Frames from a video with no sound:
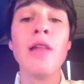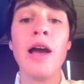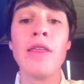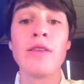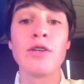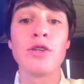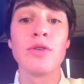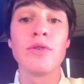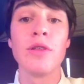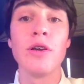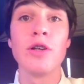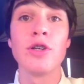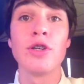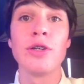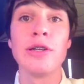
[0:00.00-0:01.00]
line that shows
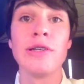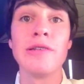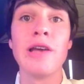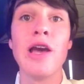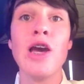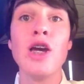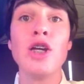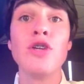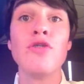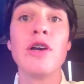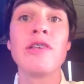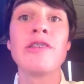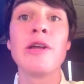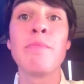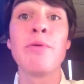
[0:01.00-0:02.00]
luxury is,
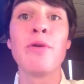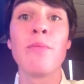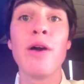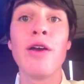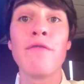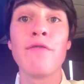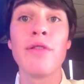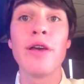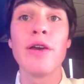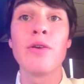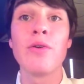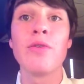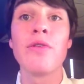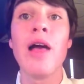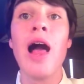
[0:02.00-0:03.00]
dressed up in white
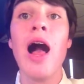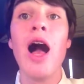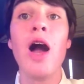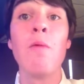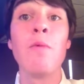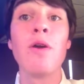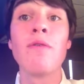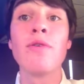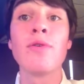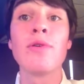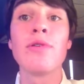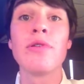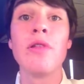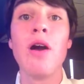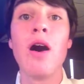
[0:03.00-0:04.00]
flannels, I went over to
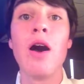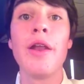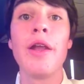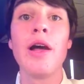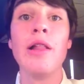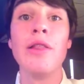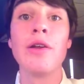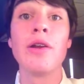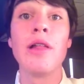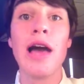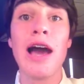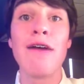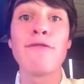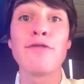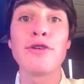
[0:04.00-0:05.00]
his lawn a little
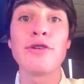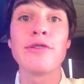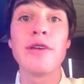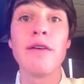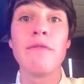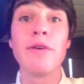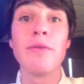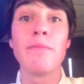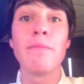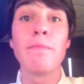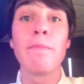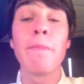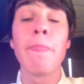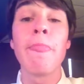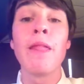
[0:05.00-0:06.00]
after 7.
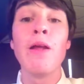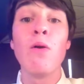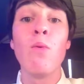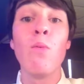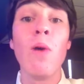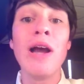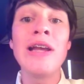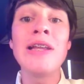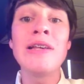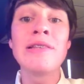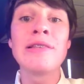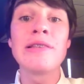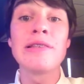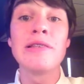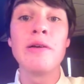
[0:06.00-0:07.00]
White
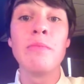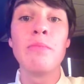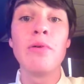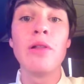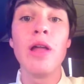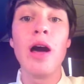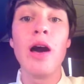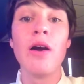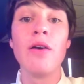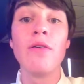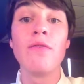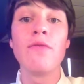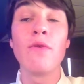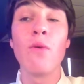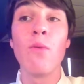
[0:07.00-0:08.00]
is a symbol
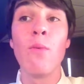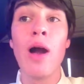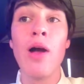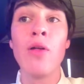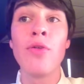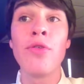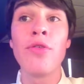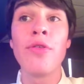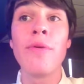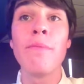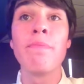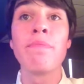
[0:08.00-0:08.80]
of wealth,